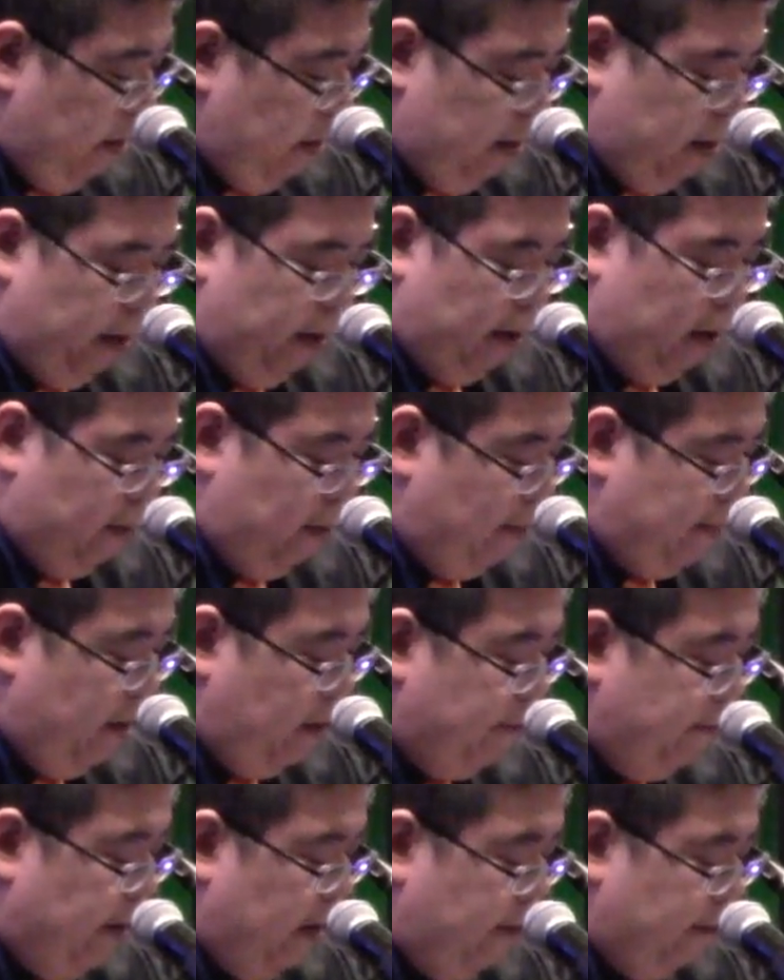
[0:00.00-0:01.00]
Uh,
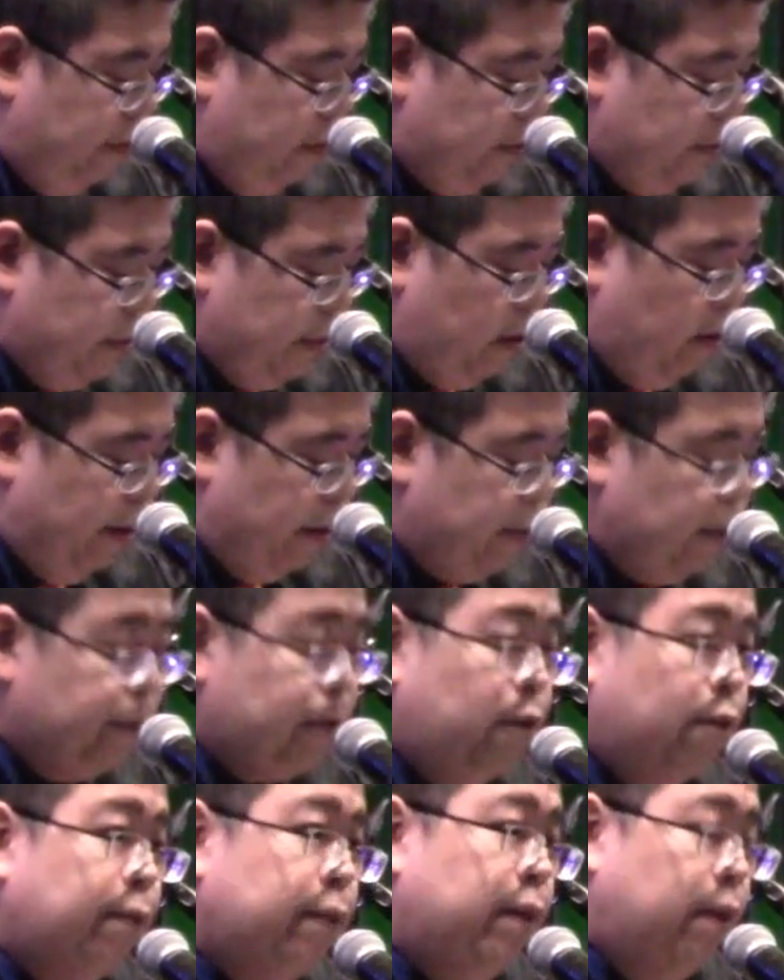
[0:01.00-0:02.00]
about five years ago, I
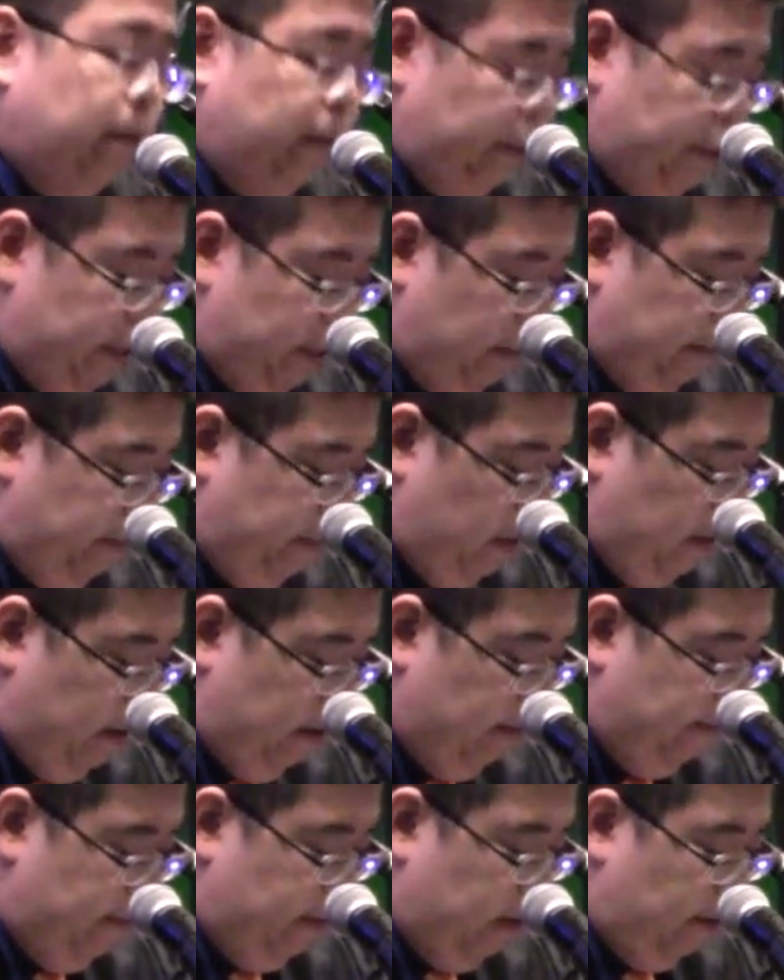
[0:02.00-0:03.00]
took over the ownership
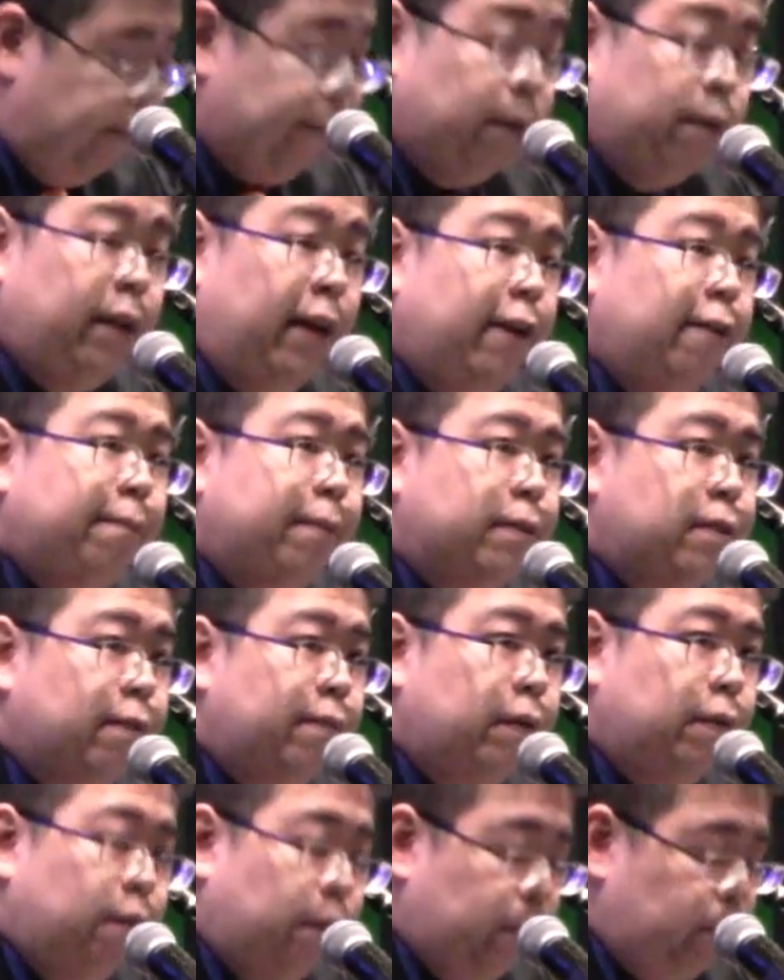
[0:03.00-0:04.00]
of uh, Fur Life,
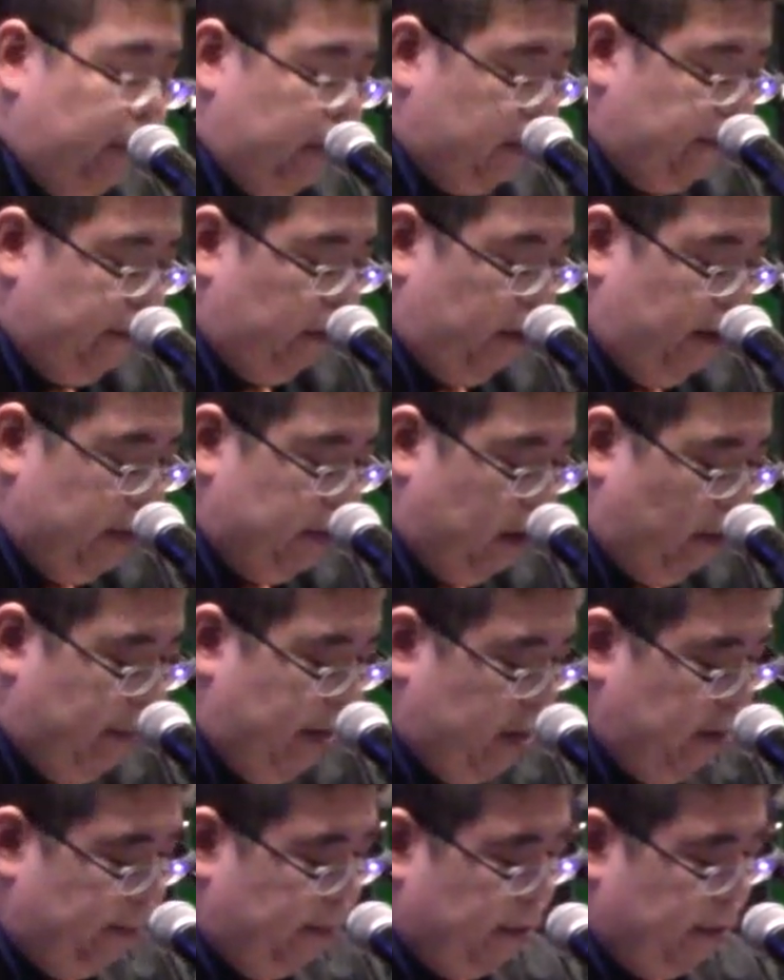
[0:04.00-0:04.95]
Pacific Northwest Furries, our meetup